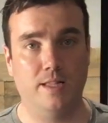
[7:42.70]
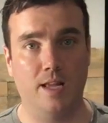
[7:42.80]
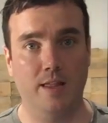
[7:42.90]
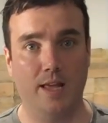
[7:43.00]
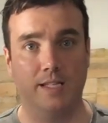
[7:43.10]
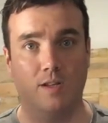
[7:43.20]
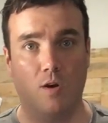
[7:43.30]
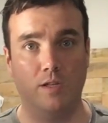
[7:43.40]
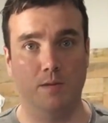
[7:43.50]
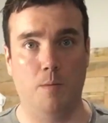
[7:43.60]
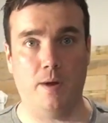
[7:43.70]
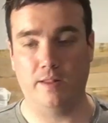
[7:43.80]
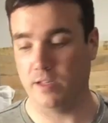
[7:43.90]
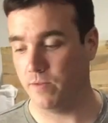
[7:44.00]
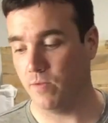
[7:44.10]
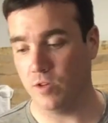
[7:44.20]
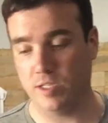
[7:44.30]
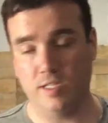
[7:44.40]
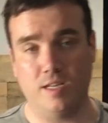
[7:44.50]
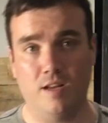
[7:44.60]
And that's awesome about this
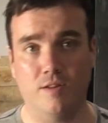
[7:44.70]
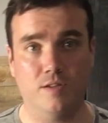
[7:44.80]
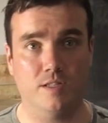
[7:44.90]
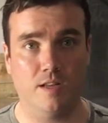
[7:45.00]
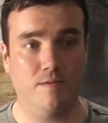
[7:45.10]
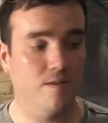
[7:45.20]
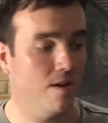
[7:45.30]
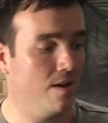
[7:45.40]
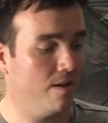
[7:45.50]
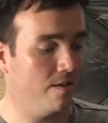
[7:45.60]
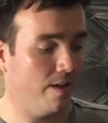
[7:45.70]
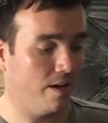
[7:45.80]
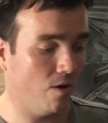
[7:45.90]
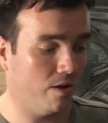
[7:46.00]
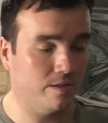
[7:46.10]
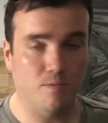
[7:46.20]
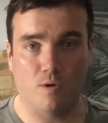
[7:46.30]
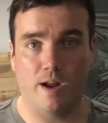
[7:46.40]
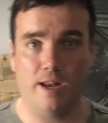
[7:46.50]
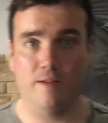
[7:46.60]
versus other stuff that costs more,
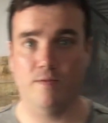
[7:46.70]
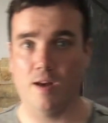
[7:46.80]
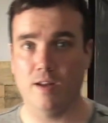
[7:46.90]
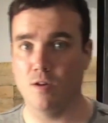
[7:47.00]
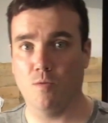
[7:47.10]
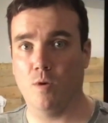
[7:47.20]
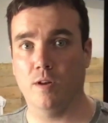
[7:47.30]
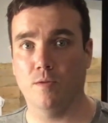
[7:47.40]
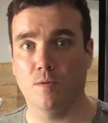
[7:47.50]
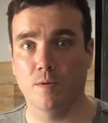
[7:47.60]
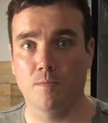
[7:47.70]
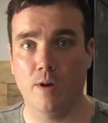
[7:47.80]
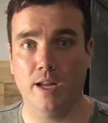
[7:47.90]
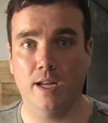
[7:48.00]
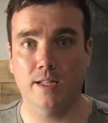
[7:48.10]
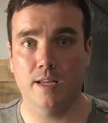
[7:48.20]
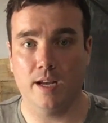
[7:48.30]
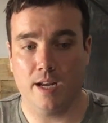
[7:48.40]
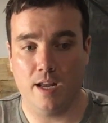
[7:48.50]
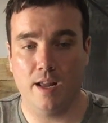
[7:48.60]
and if I don't want to break it, I
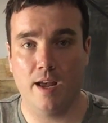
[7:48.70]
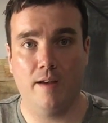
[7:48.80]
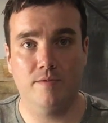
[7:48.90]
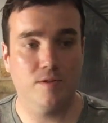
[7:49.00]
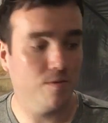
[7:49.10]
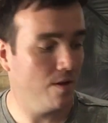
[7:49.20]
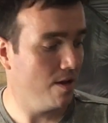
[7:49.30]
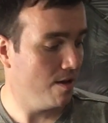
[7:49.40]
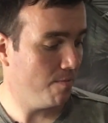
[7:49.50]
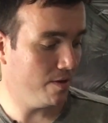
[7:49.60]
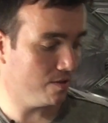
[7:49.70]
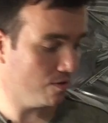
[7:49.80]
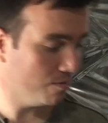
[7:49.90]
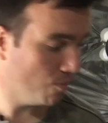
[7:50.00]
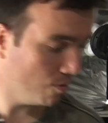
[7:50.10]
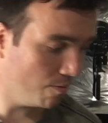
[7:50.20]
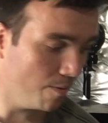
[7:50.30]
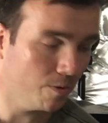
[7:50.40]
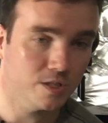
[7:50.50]
kind of have to be a little bit more